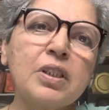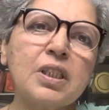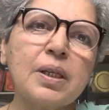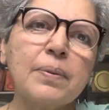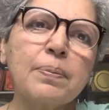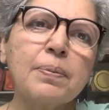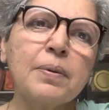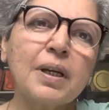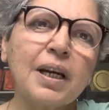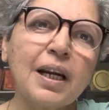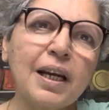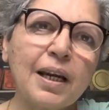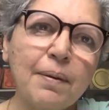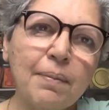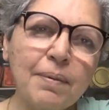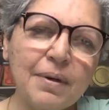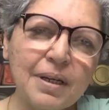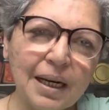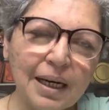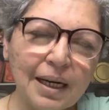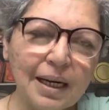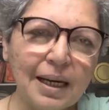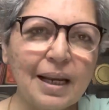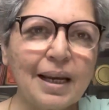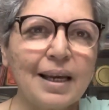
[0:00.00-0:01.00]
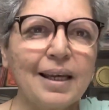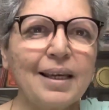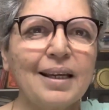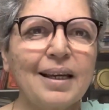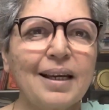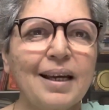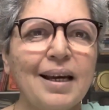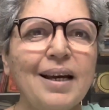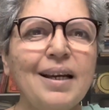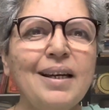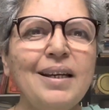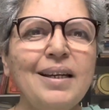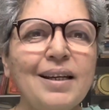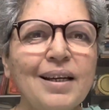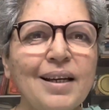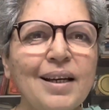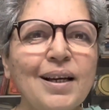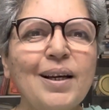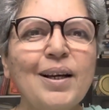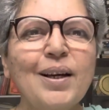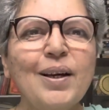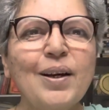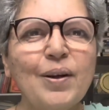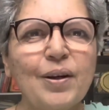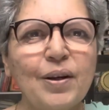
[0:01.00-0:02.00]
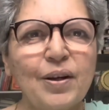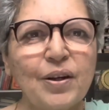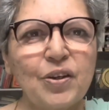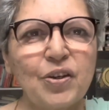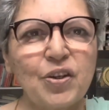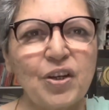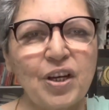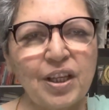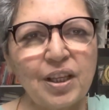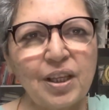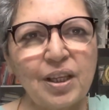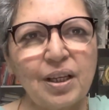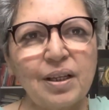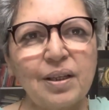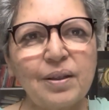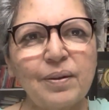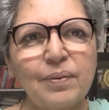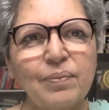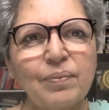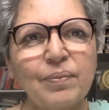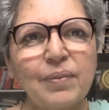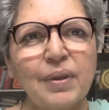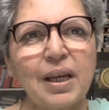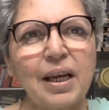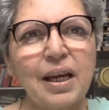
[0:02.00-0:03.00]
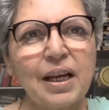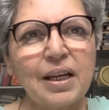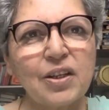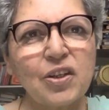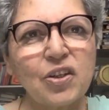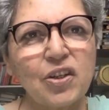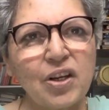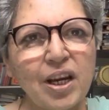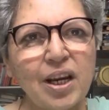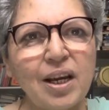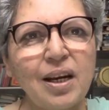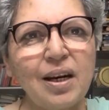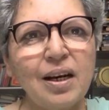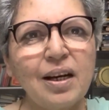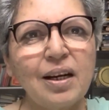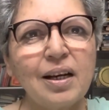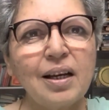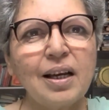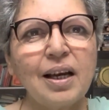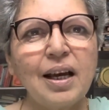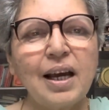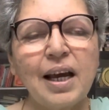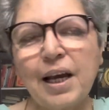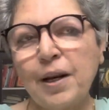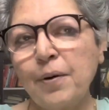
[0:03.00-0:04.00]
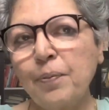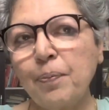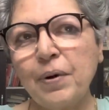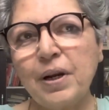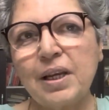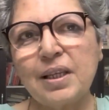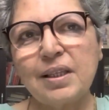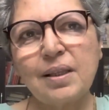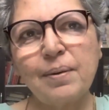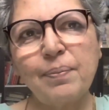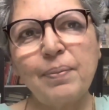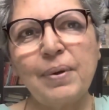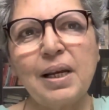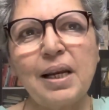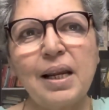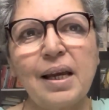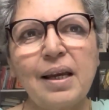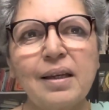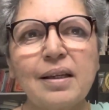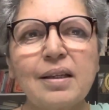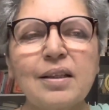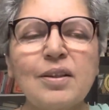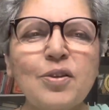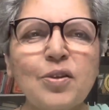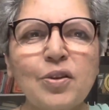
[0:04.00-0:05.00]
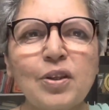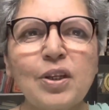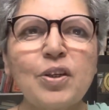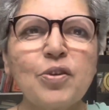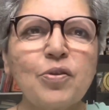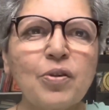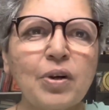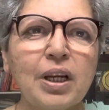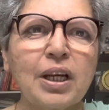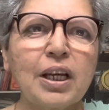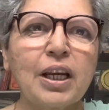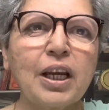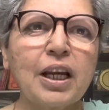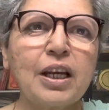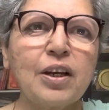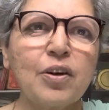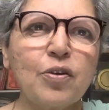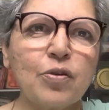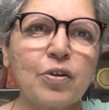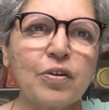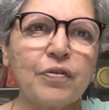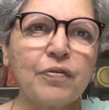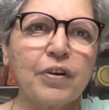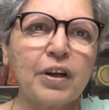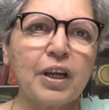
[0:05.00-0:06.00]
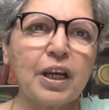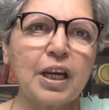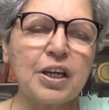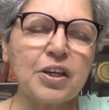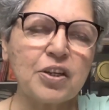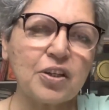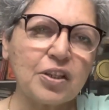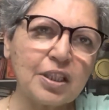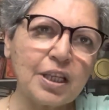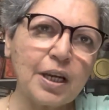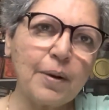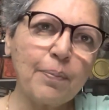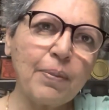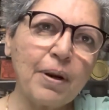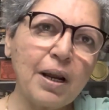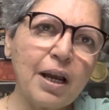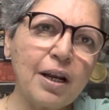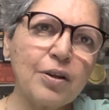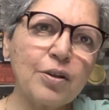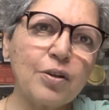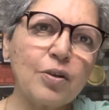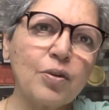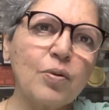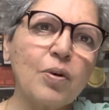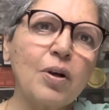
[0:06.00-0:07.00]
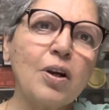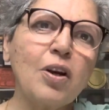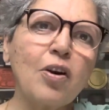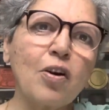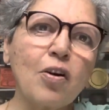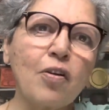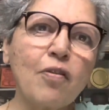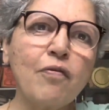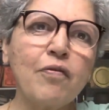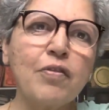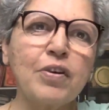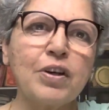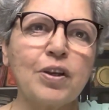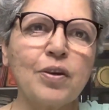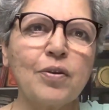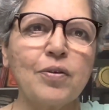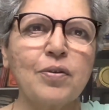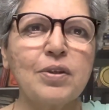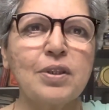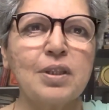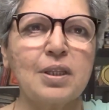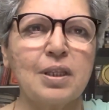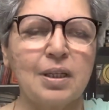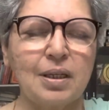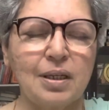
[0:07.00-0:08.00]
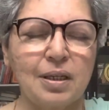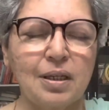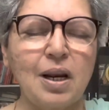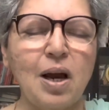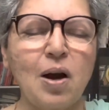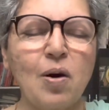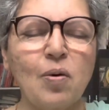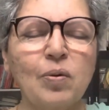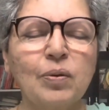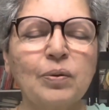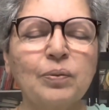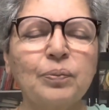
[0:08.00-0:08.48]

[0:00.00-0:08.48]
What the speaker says: subscribed, and like and share and press the bell icon so that you can get notifications. I plan to do a lot of videos now.